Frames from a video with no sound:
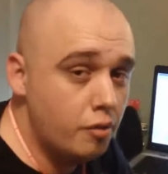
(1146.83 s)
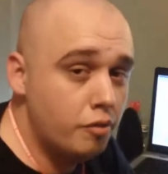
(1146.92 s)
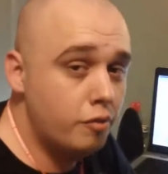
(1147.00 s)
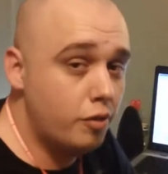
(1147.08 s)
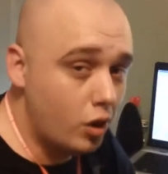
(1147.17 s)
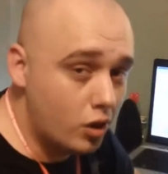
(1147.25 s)

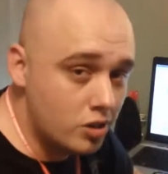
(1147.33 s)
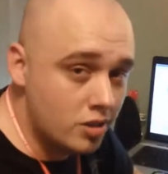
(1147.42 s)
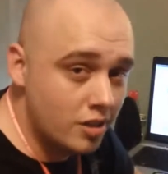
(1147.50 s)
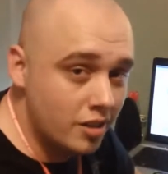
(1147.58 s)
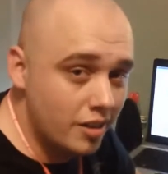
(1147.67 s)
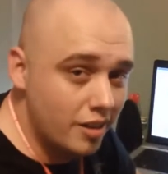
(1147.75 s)
first.
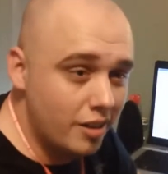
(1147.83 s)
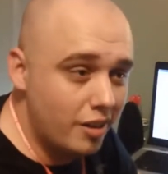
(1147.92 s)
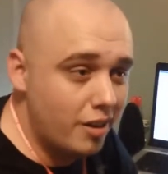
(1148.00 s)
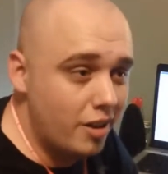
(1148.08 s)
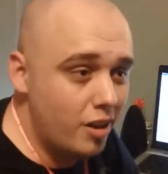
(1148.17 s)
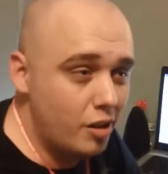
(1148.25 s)

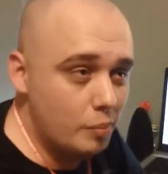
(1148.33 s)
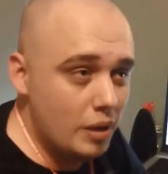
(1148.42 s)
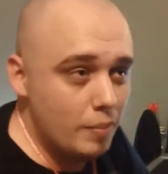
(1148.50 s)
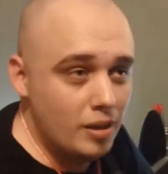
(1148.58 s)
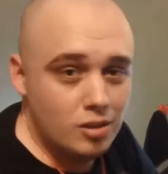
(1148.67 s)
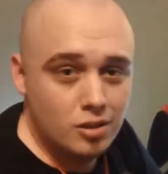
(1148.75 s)

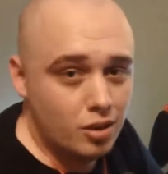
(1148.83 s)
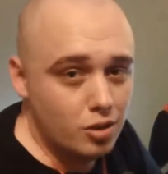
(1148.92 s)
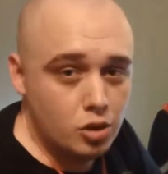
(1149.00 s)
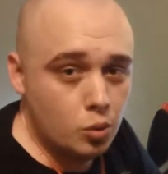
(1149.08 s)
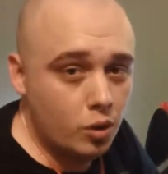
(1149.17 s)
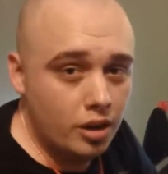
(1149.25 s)
Maybe search
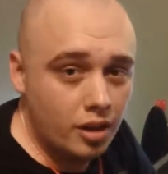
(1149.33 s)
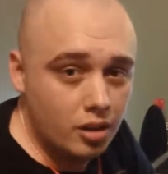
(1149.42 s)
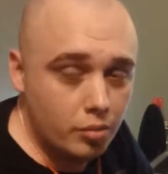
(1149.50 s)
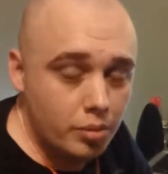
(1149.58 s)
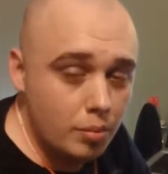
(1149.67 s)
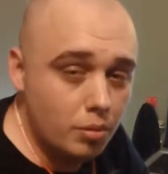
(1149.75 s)
20 other
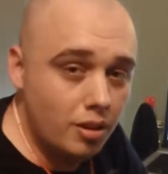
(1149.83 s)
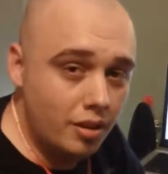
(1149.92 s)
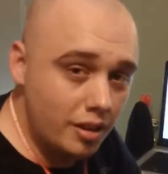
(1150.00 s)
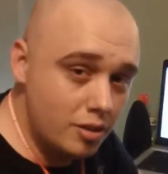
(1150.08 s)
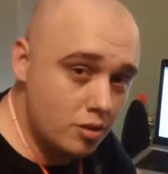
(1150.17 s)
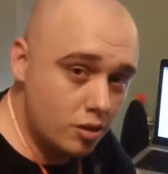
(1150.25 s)
people and
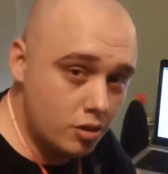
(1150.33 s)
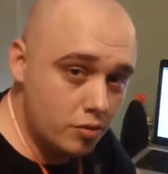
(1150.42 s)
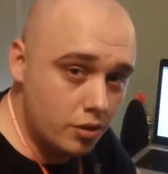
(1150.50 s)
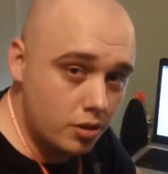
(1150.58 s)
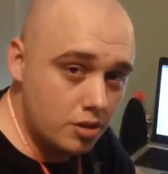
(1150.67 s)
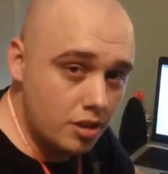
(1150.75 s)
then search for
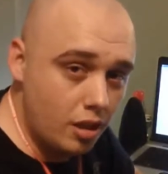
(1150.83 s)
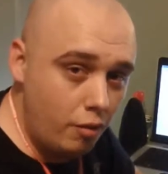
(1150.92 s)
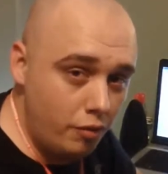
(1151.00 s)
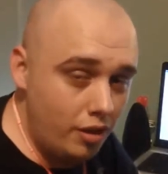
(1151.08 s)
yourself